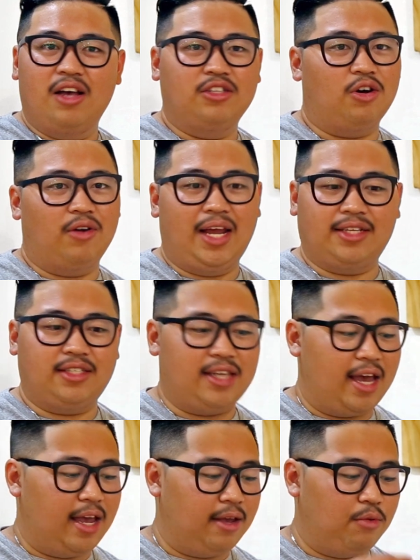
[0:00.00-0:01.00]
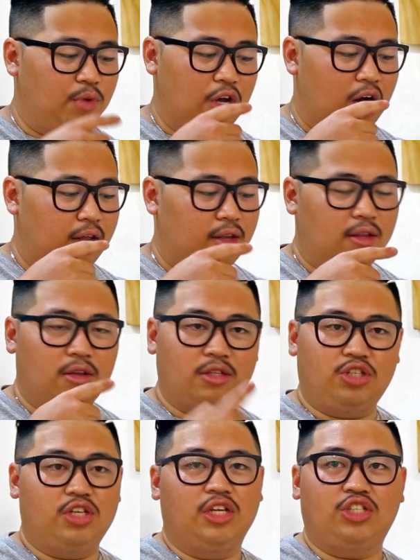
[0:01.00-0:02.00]
So let's say we
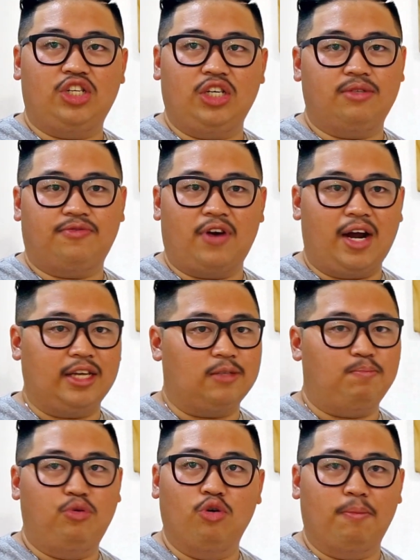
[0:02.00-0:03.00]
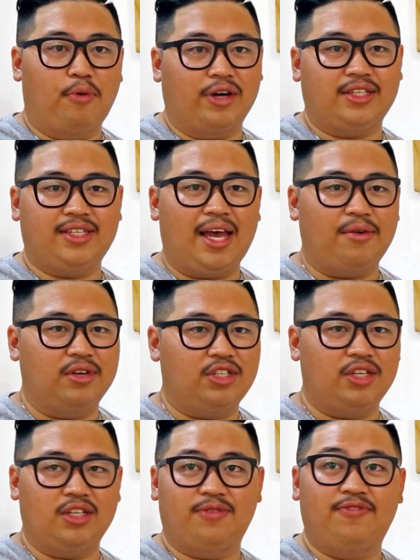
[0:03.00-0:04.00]
got chili cheese fries, pulled pork
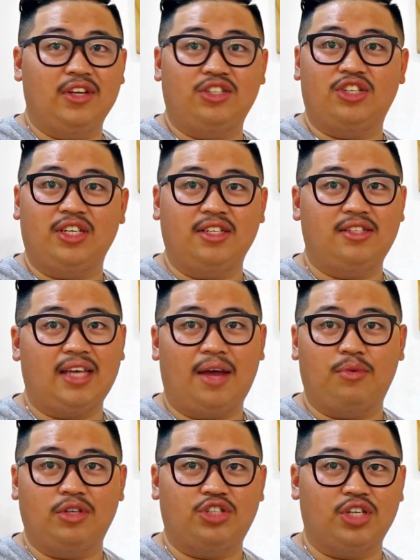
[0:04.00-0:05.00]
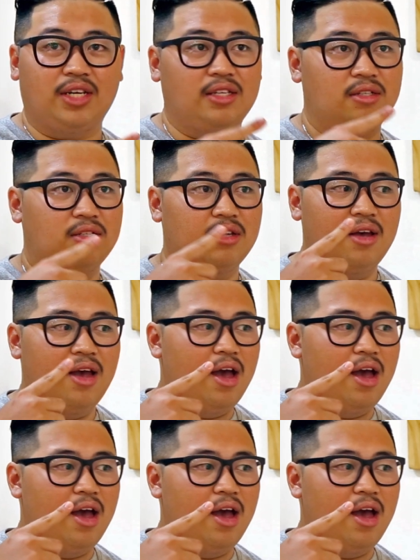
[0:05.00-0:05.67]
sandwiches, Philly cheese sandwiches.